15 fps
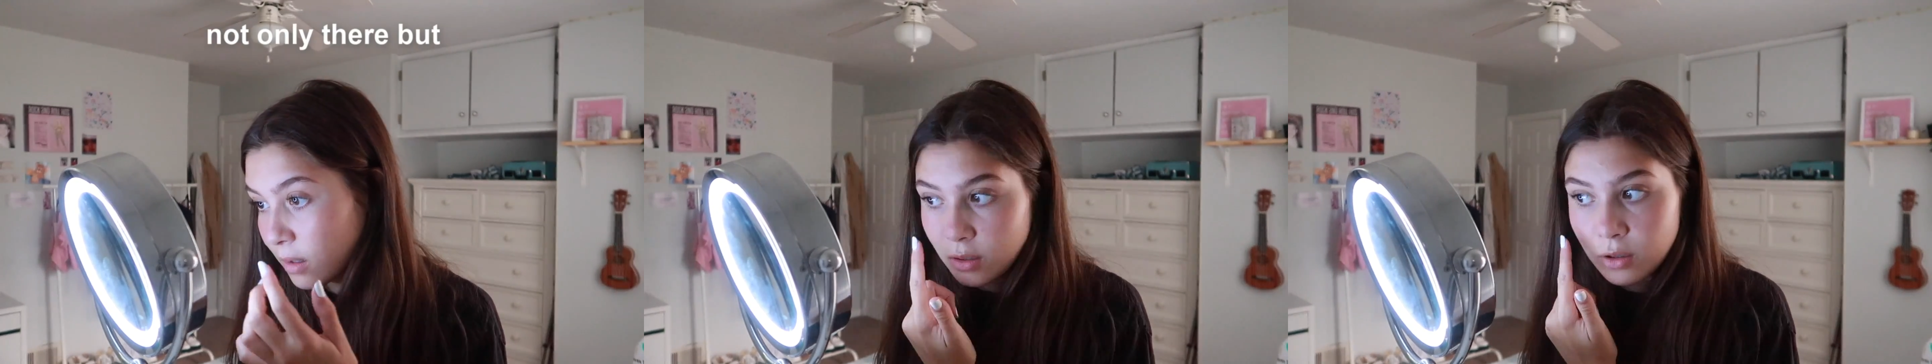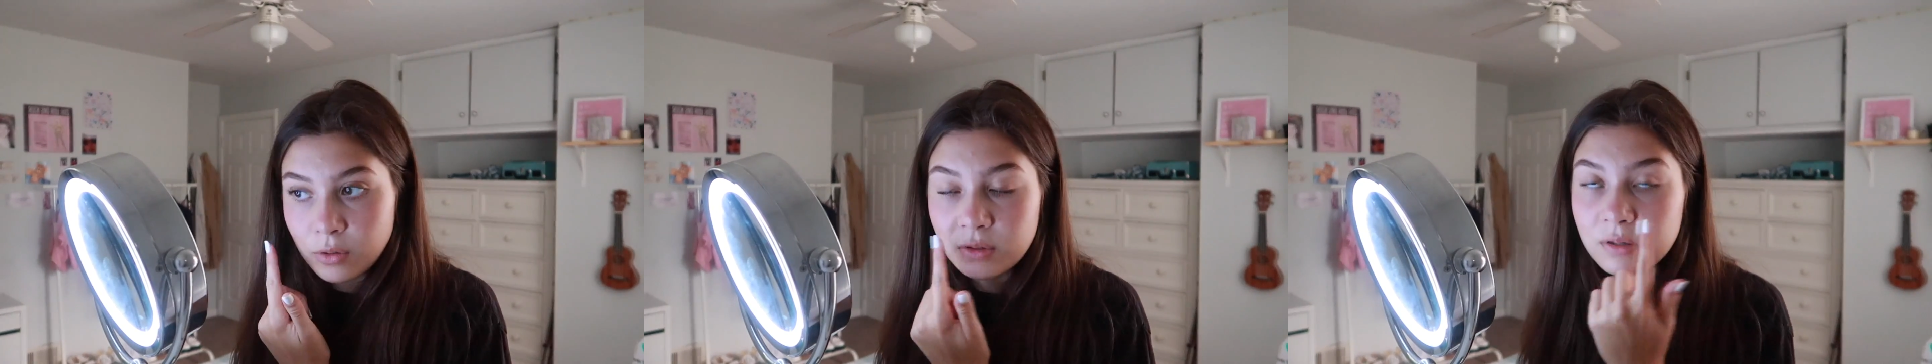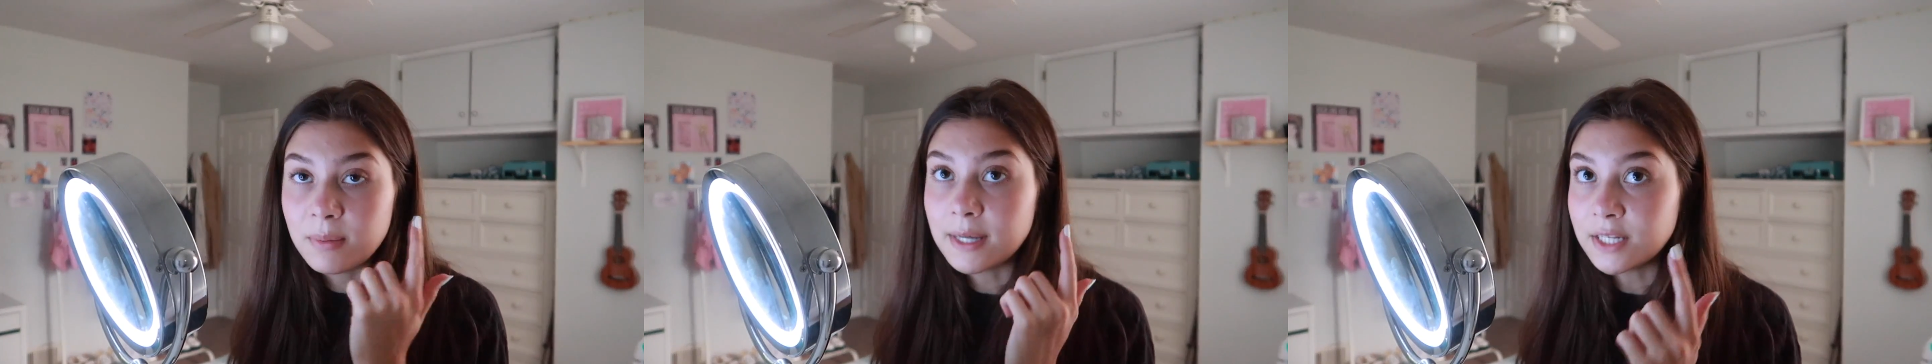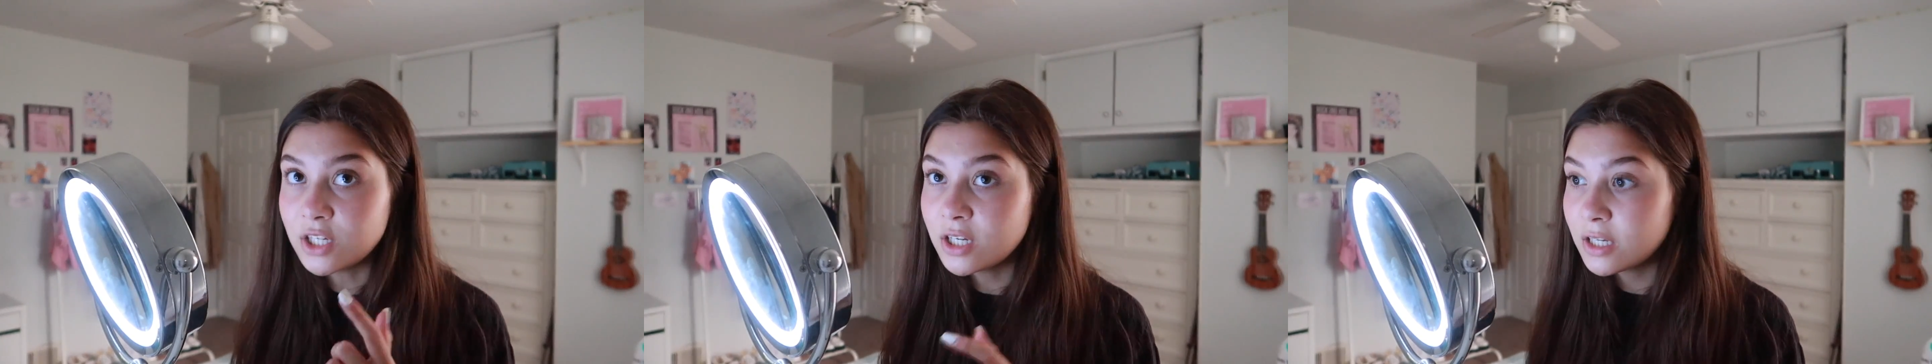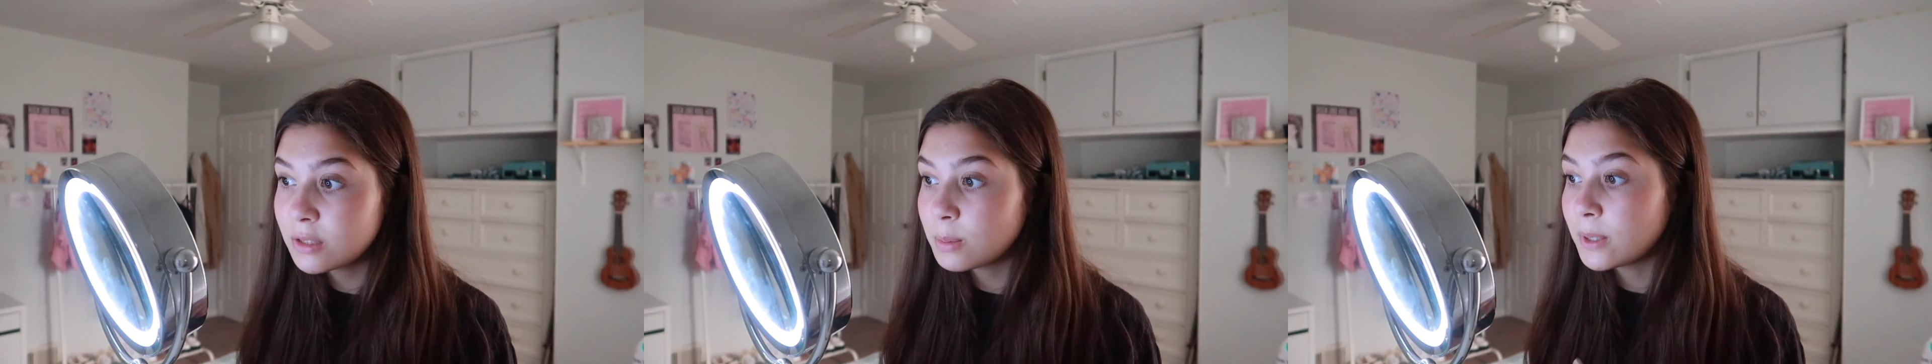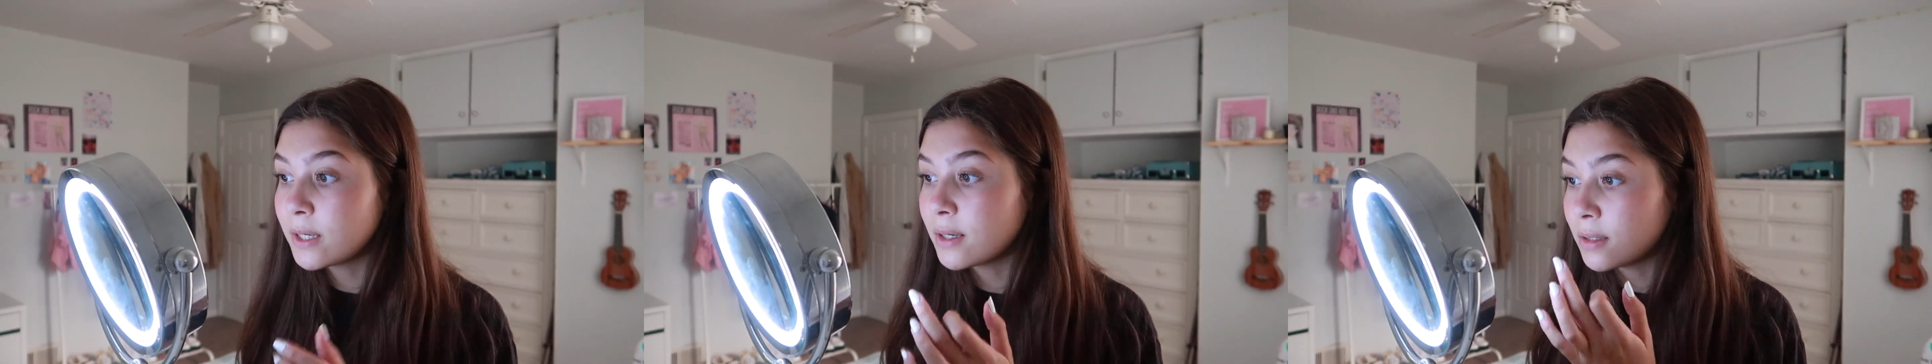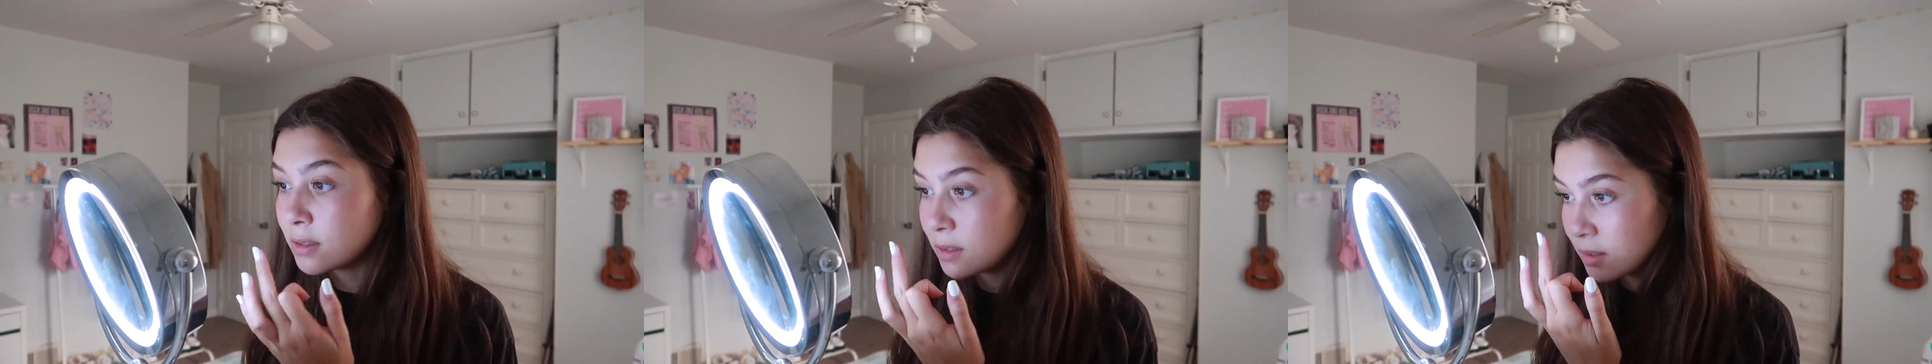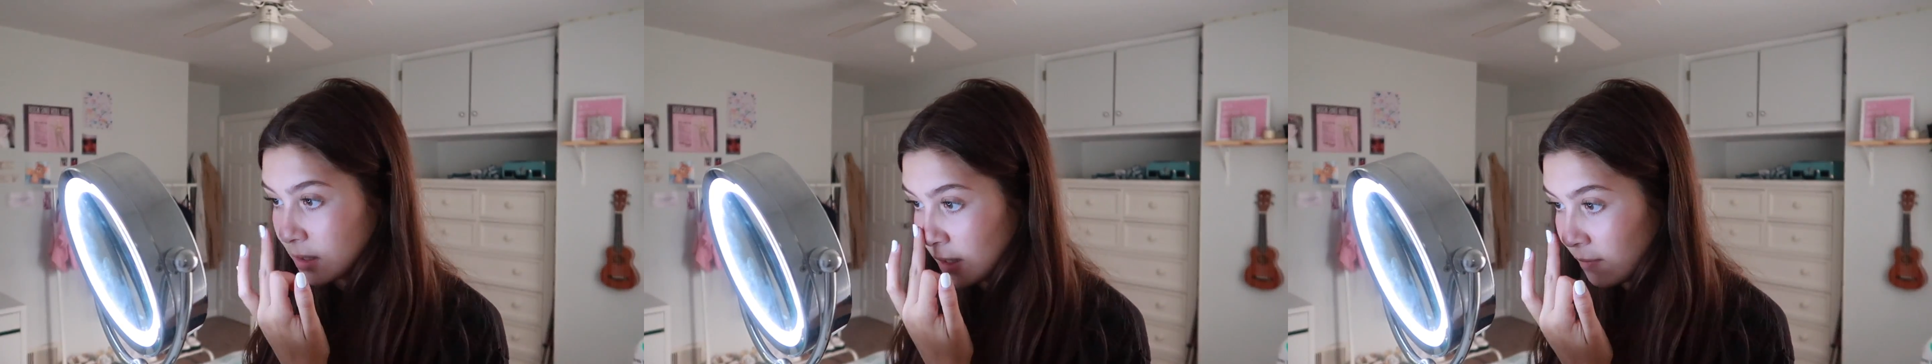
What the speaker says: nose and my cheeks because